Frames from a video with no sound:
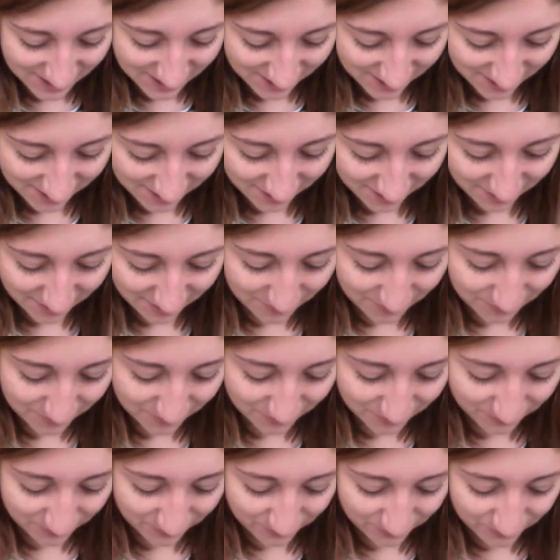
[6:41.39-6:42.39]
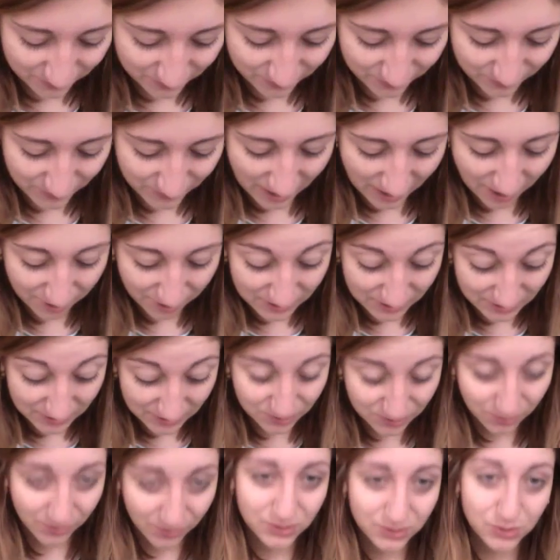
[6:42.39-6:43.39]
how this is
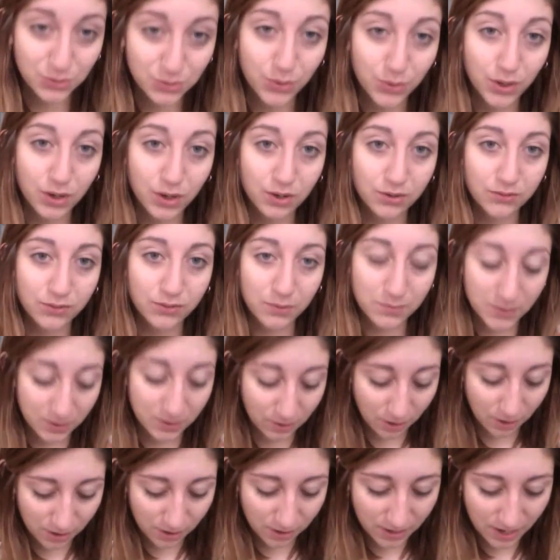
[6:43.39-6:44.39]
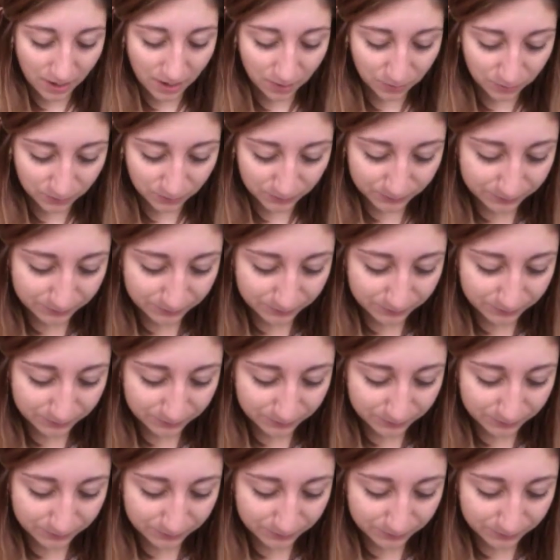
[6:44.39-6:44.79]
going to work from here on out.